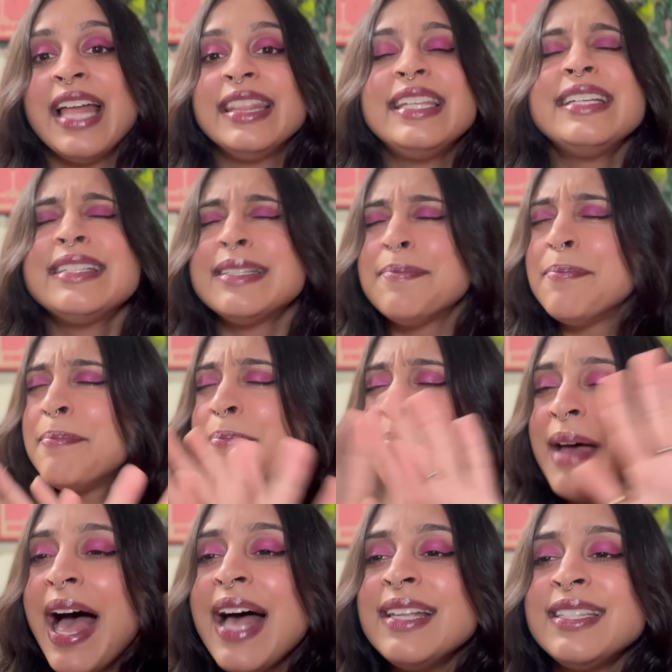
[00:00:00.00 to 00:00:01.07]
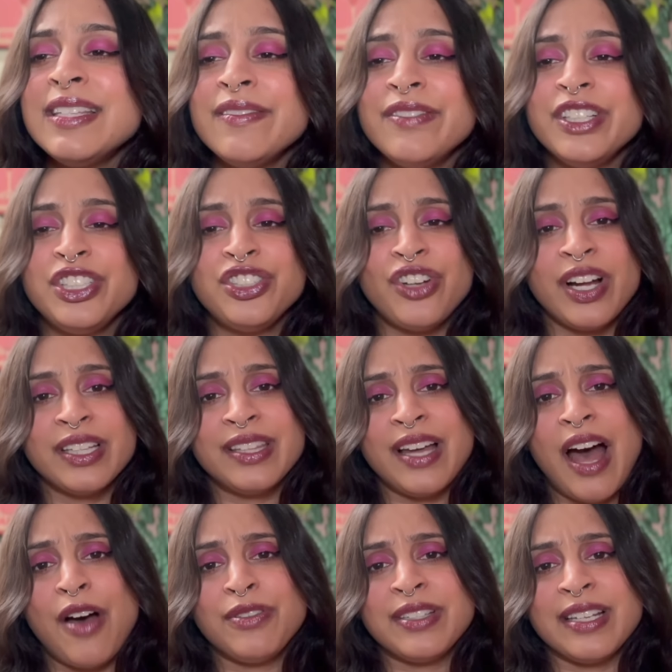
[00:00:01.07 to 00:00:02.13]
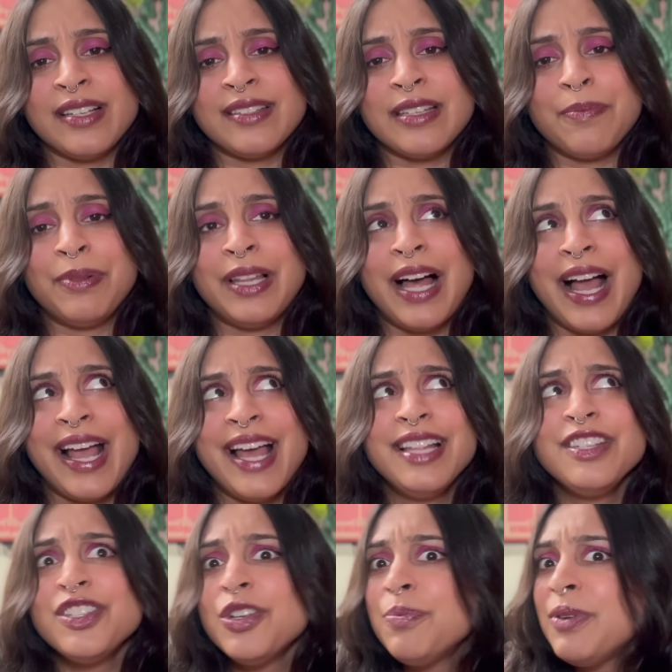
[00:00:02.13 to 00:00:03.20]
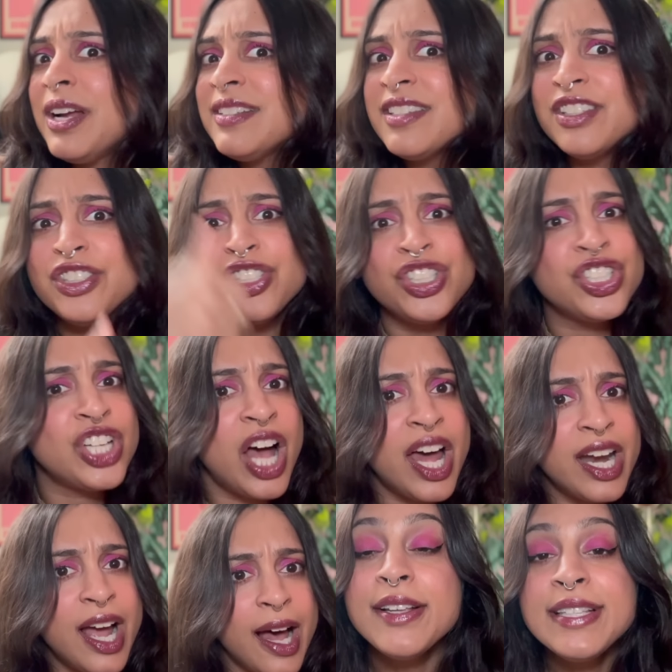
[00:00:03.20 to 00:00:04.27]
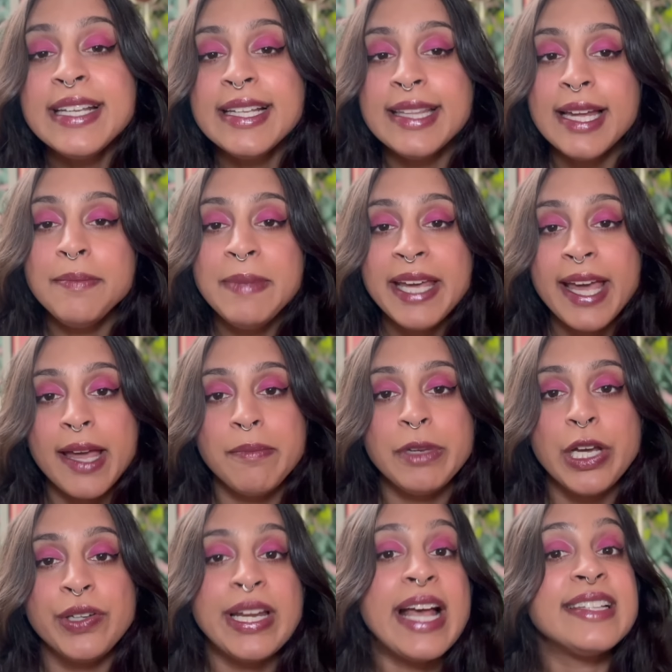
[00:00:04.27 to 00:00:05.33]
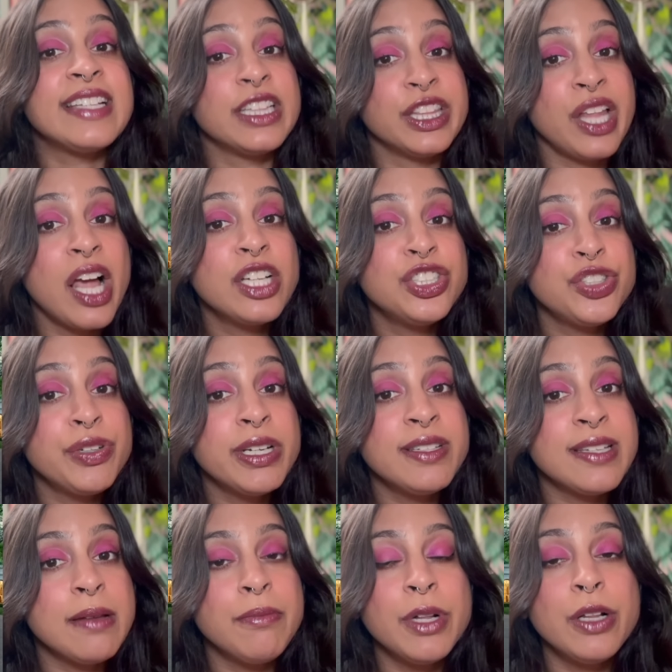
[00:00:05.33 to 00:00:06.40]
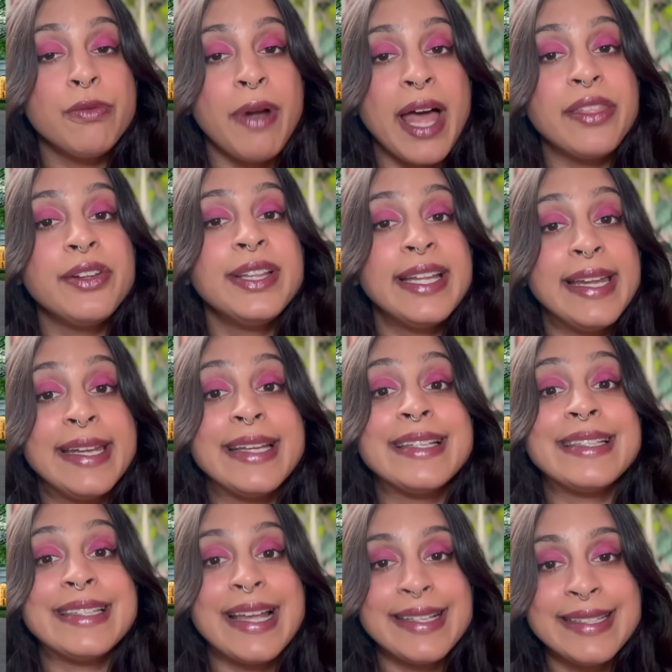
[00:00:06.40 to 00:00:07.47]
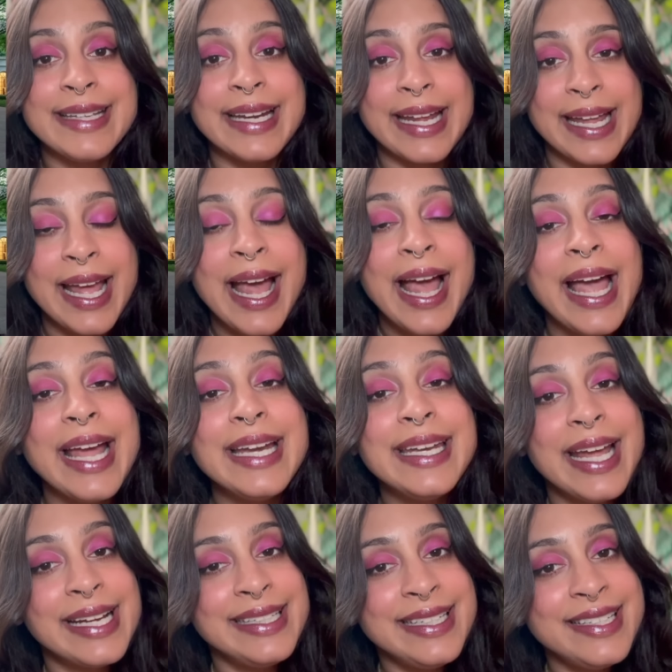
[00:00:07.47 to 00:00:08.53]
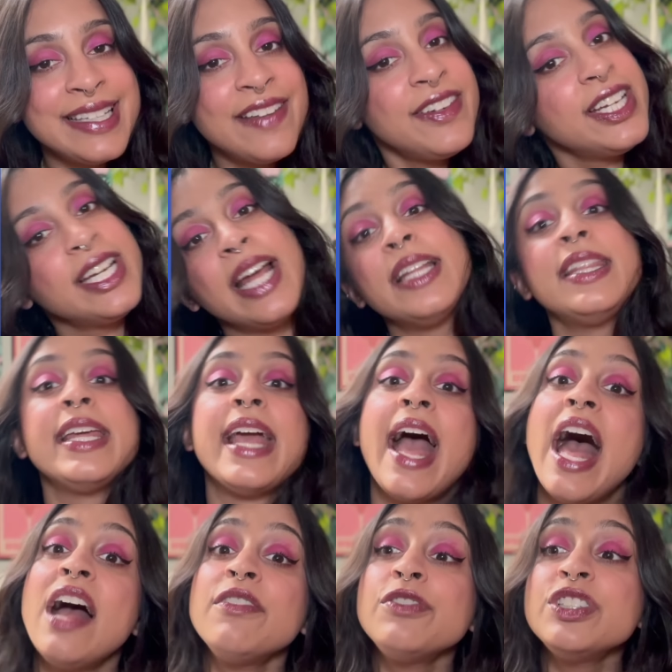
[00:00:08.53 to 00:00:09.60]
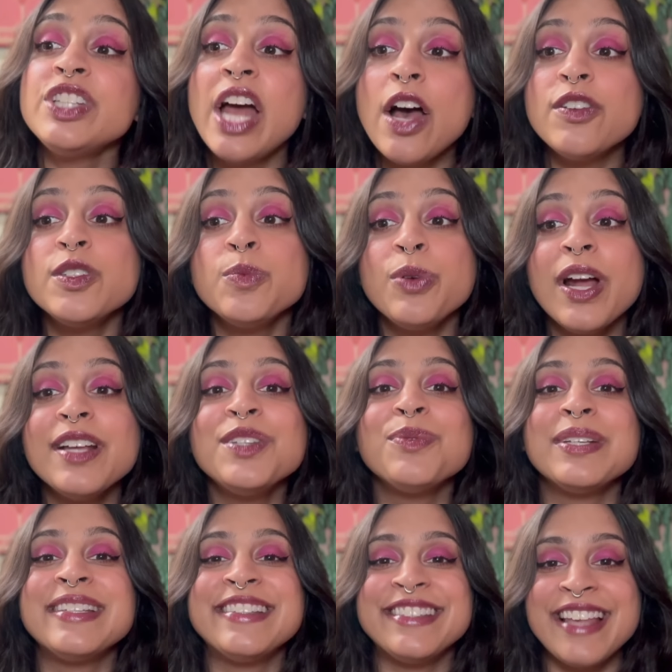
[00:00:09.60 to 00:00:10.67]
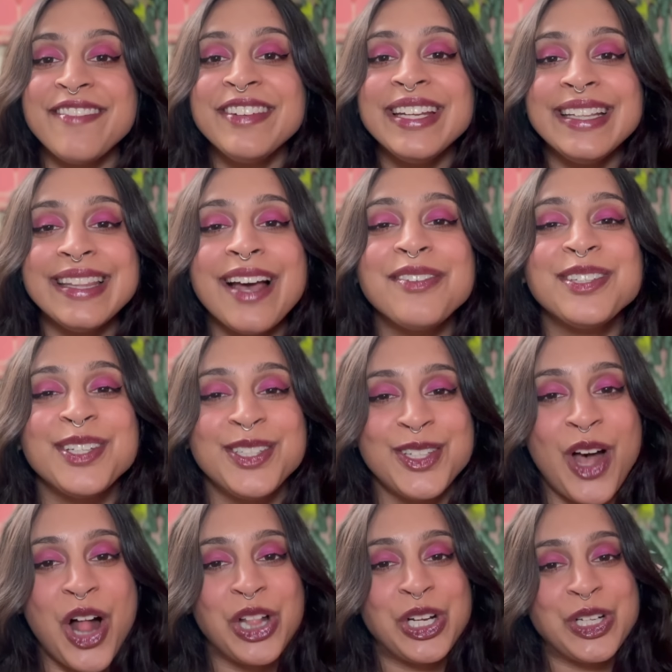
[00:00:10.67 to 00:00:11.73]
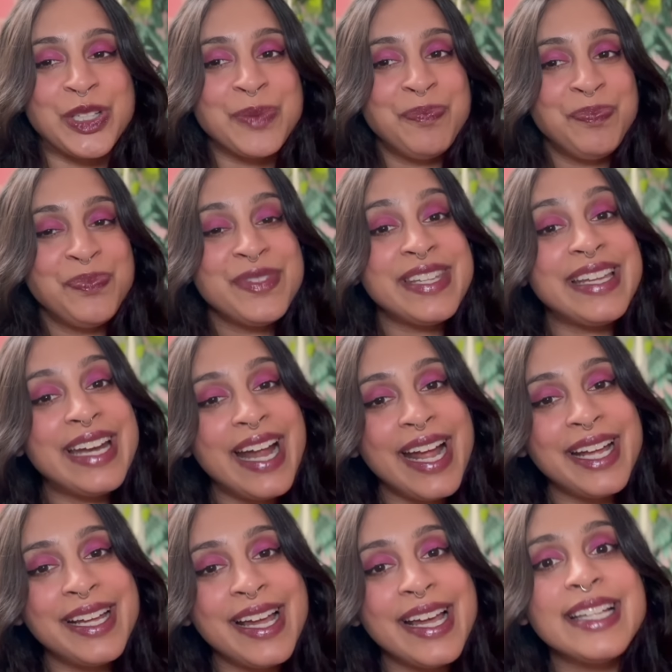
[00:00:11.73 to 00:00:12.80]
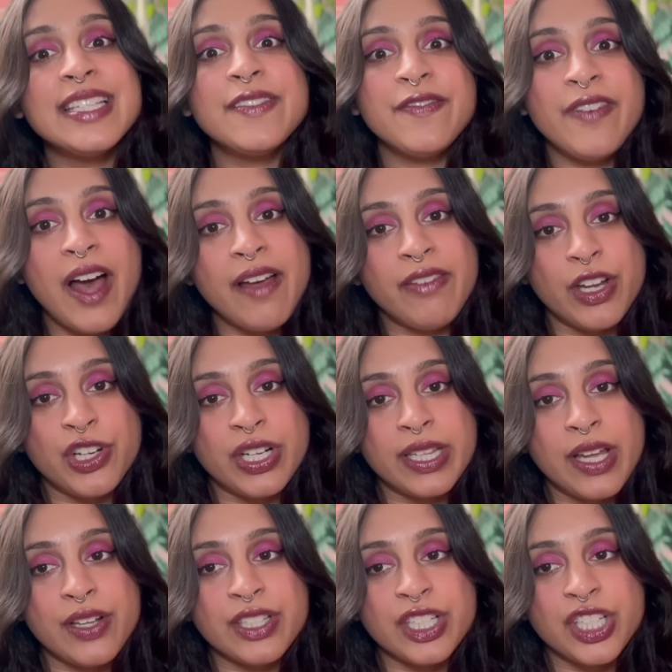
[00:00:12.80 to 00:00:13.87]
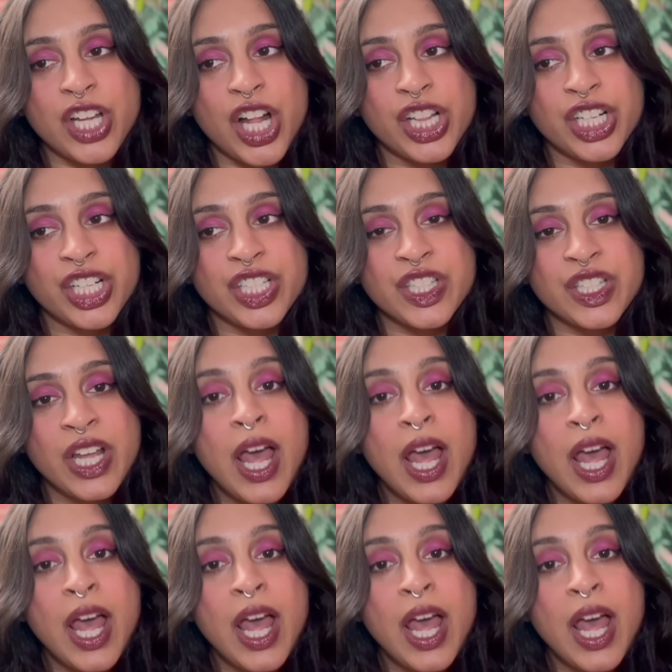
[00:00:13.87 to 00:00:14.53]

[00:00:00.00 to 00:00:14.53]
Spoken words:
This massively shrunk the housing supply, and so prices shot up. Housing then became known as a luxury symbol rather than a necessity. In 1979, the average house price was $70,000. Today, it's $500,000.